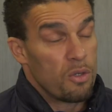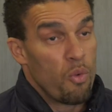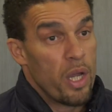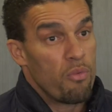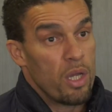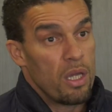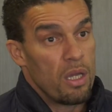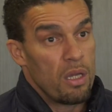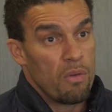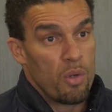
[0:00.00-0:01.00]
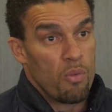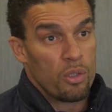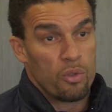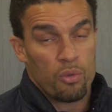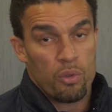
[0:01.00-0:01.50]
way we
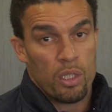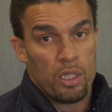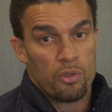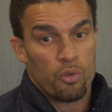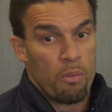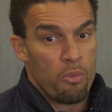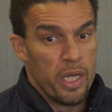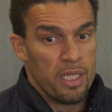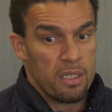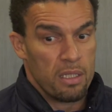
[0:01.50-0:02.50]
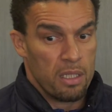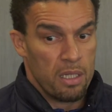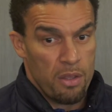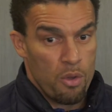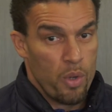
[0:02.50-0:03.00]
want to embrace,
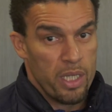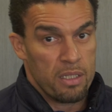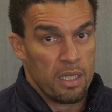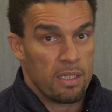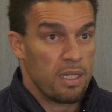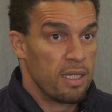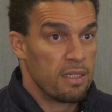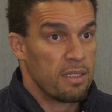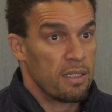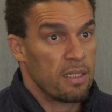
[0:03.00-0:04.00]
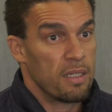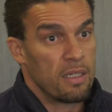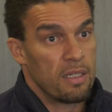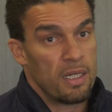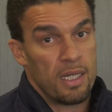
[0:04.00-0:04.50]
and the way start last
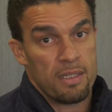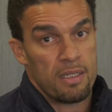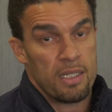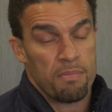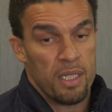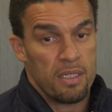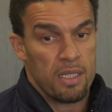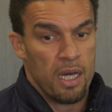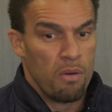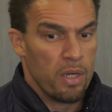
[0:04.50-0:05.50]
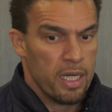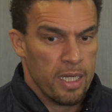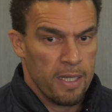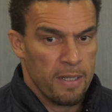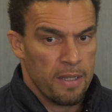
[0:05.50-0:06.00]
6 months now, and
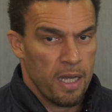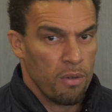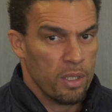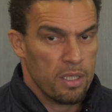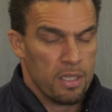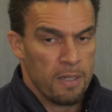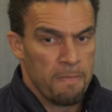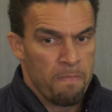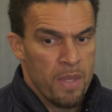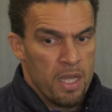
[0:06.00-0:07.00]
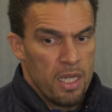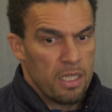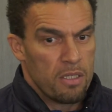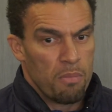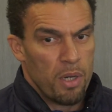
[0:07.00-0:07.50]
now it's
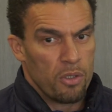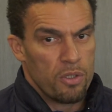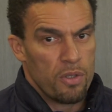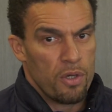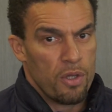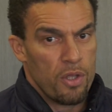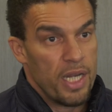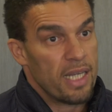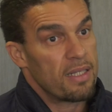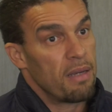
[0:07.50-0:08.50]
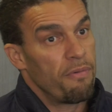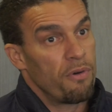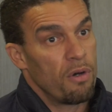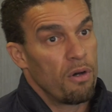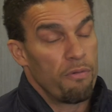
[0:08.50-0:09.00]
about the next step
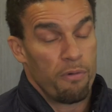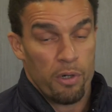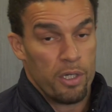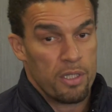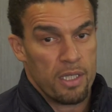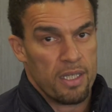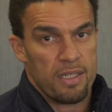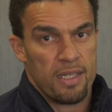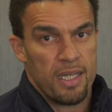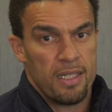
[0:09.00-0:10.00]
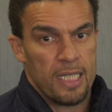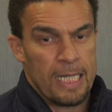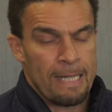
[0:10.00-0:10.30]
for us, as I said,